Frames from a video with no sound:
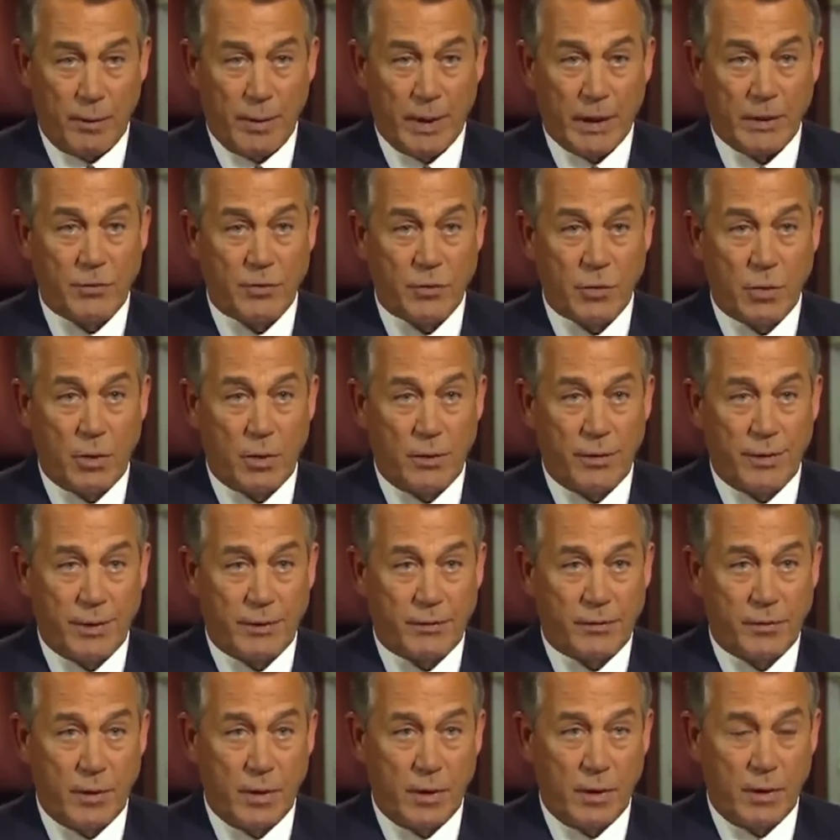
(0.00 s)
to make sure
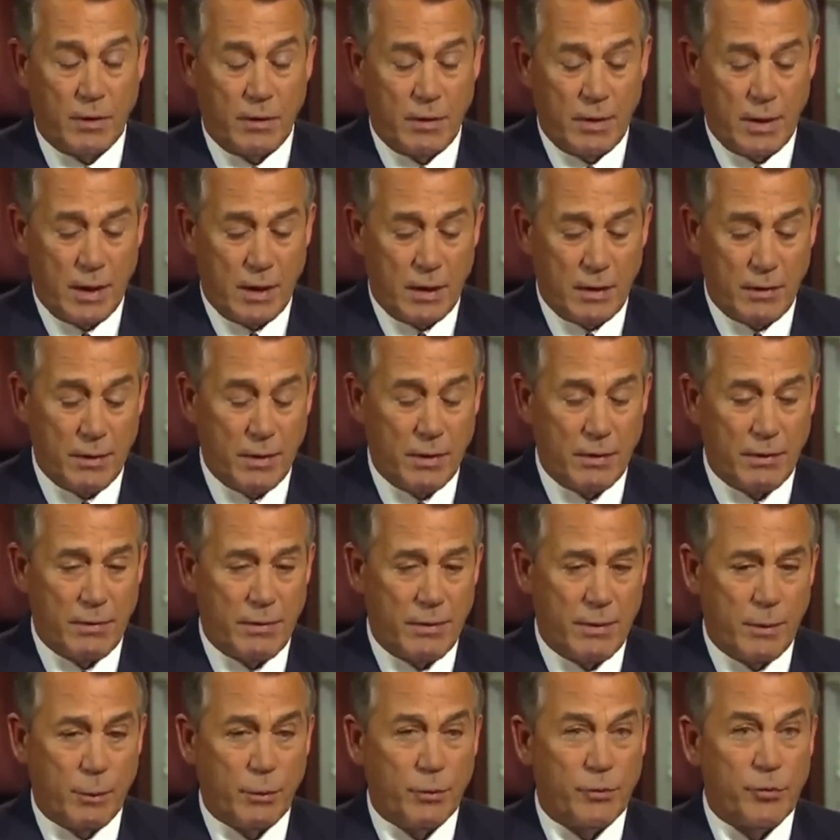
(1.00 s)
that uh, the,
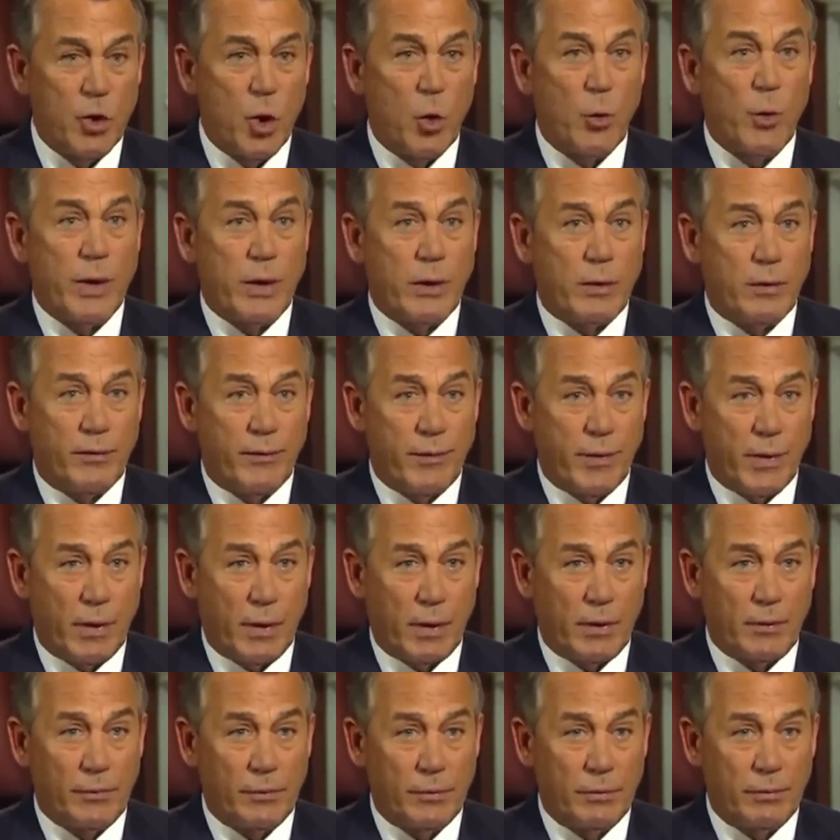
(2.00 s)
there was no
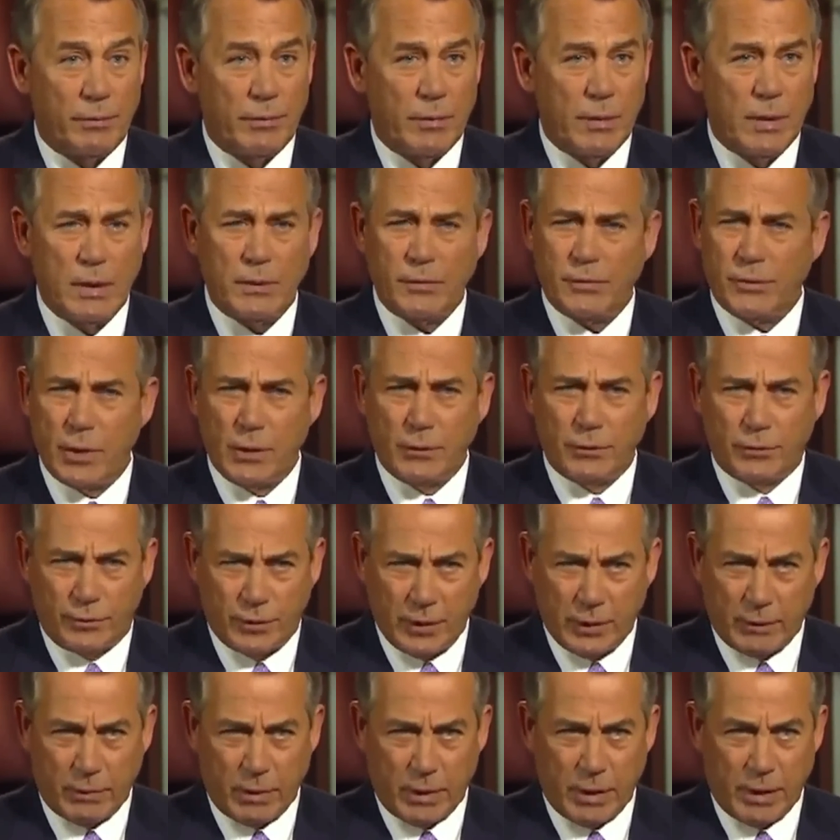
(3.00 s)
interference. There's no
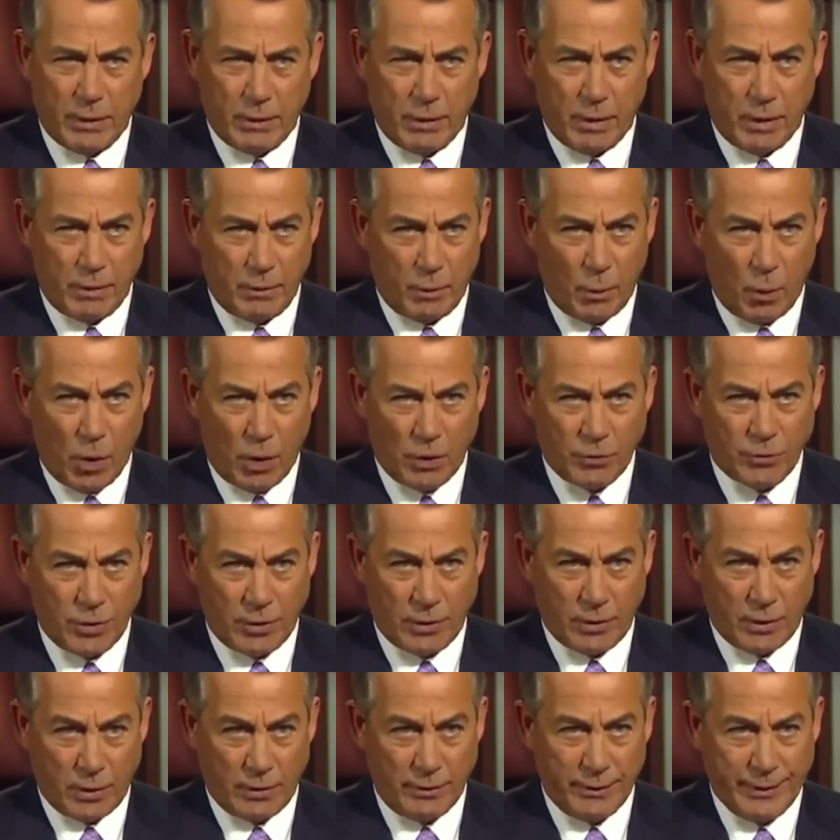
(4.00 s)
secret here in
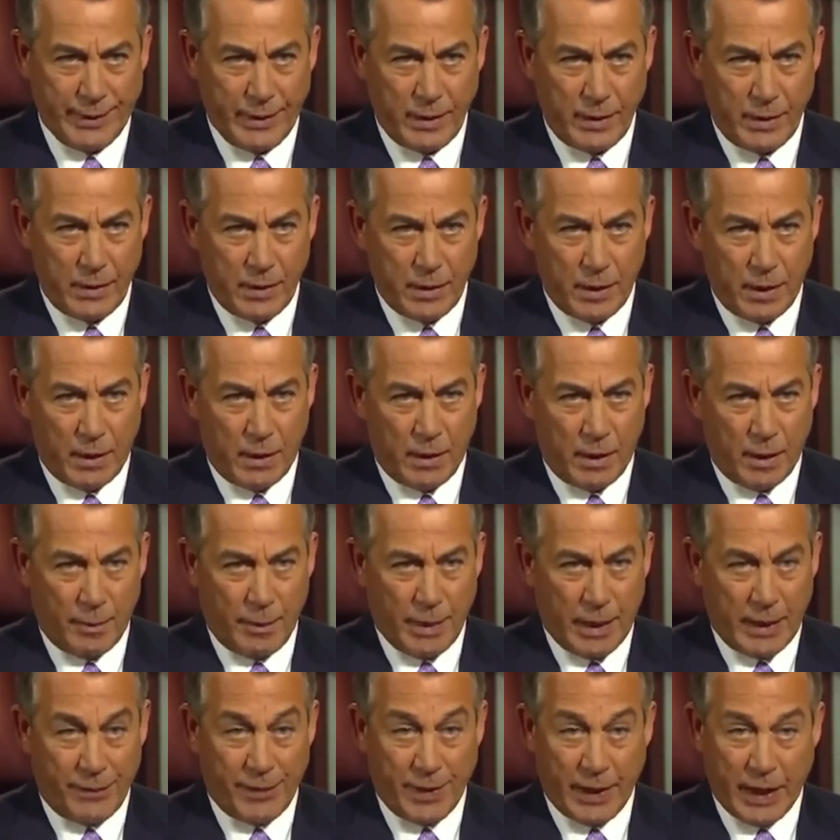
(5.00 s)
Washington uh,
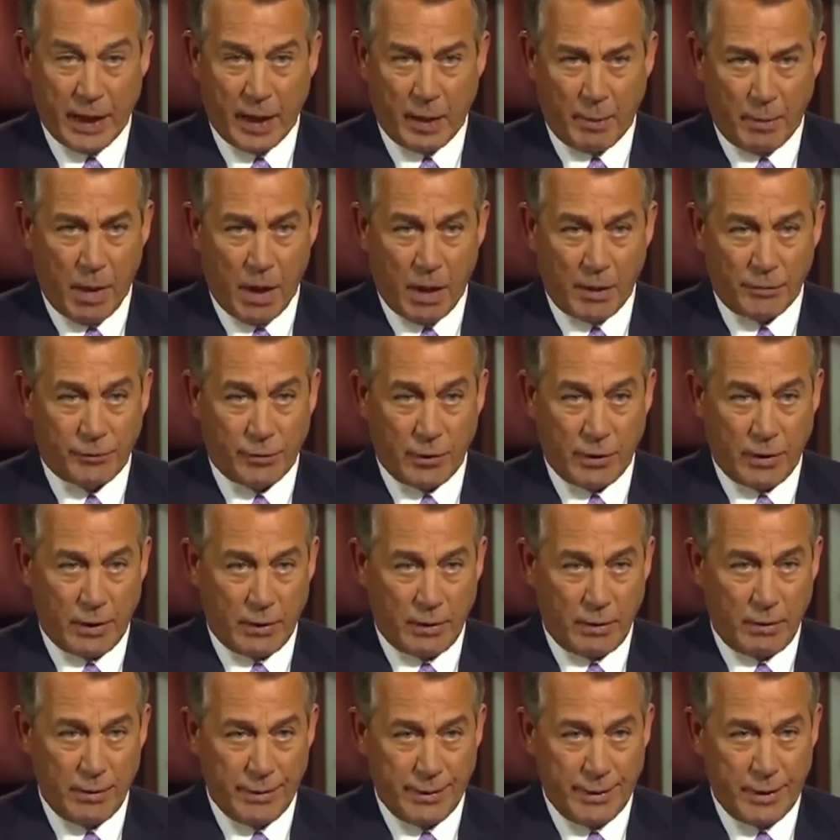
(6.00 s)
about the
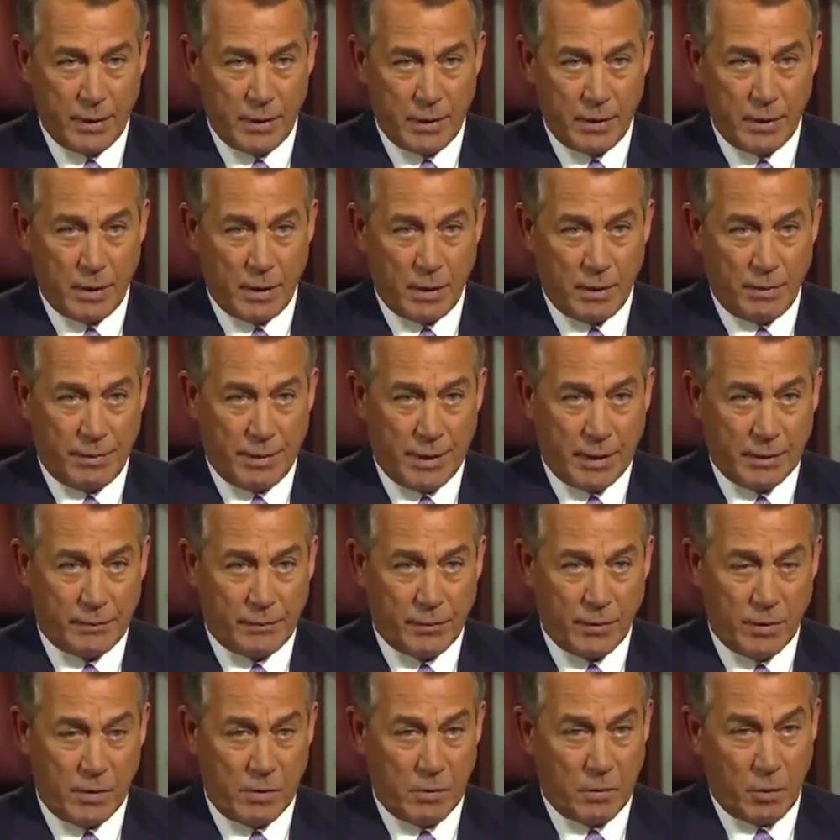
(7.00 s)
animosity uh,
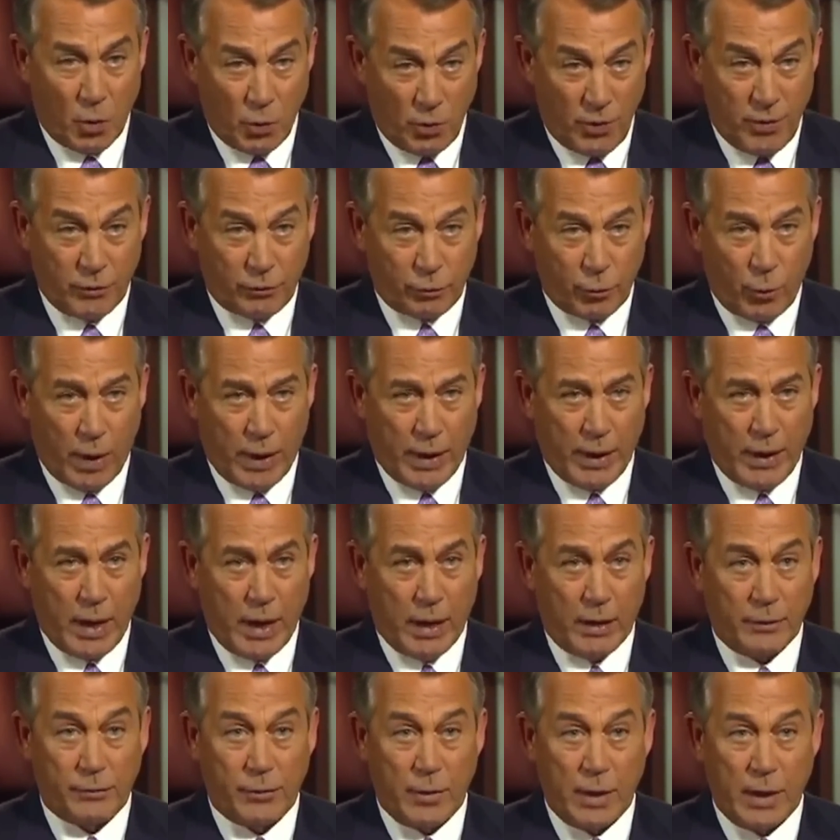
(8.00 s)
that uh, this White
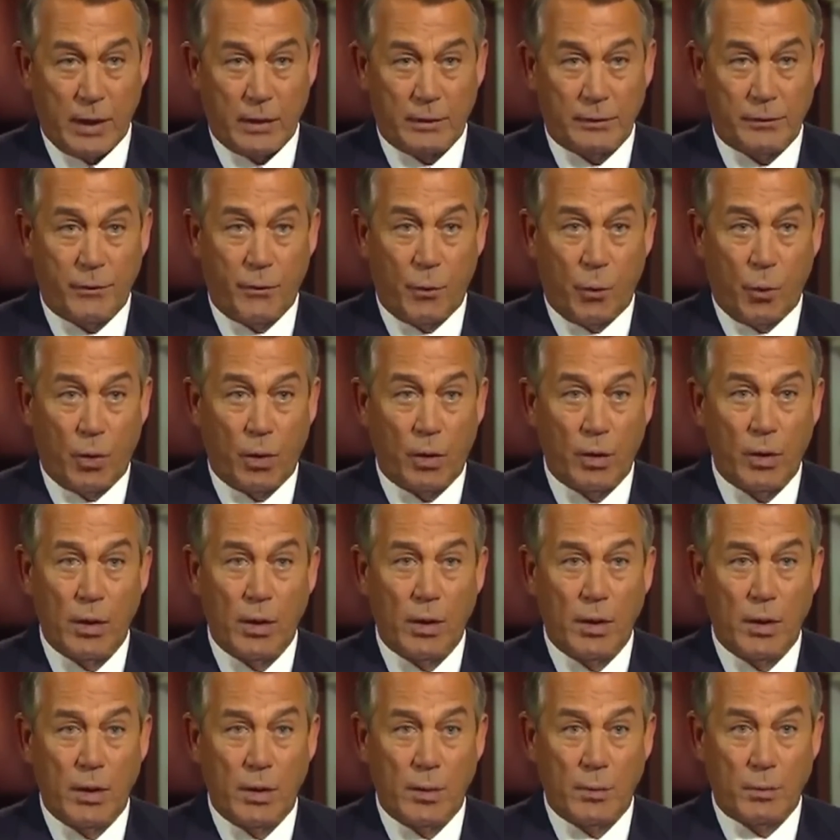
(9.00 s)
House has for
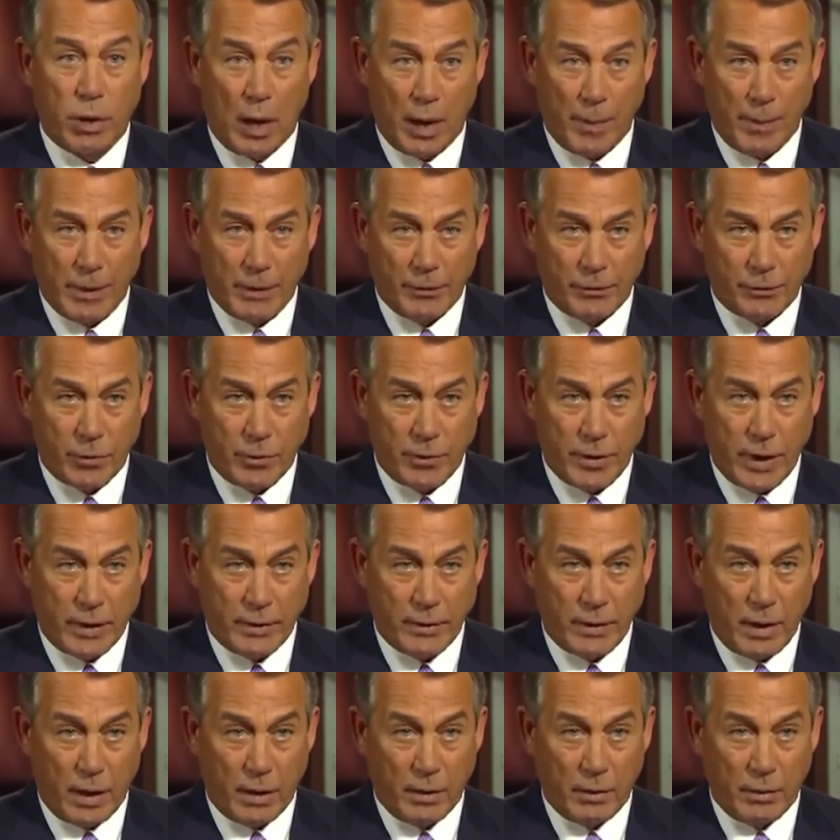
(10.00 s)
Prime Minister
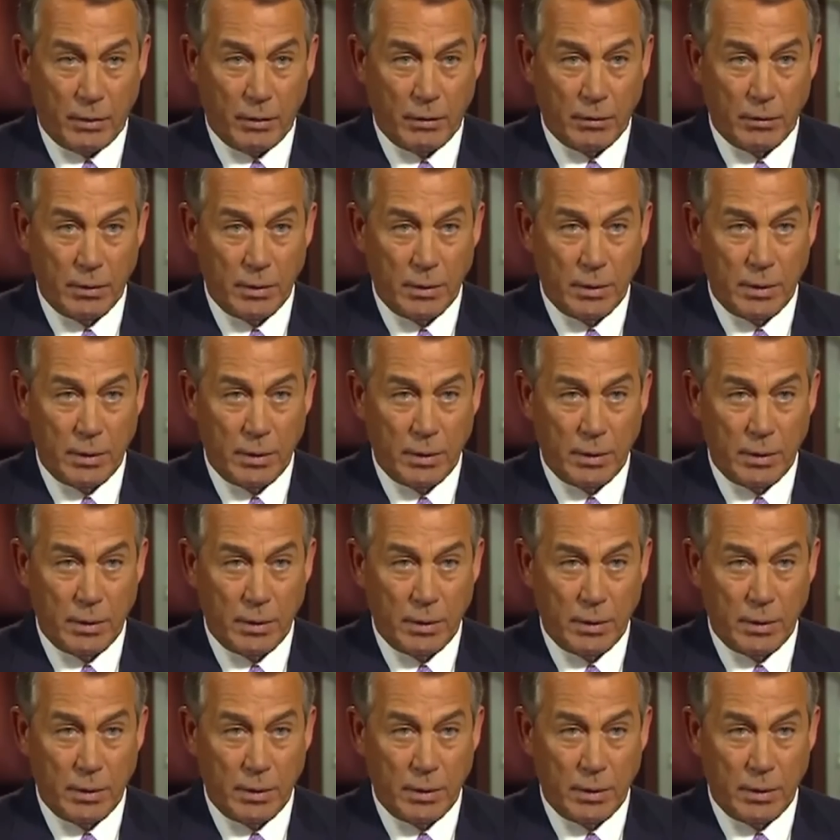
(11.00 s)
Netanyahu.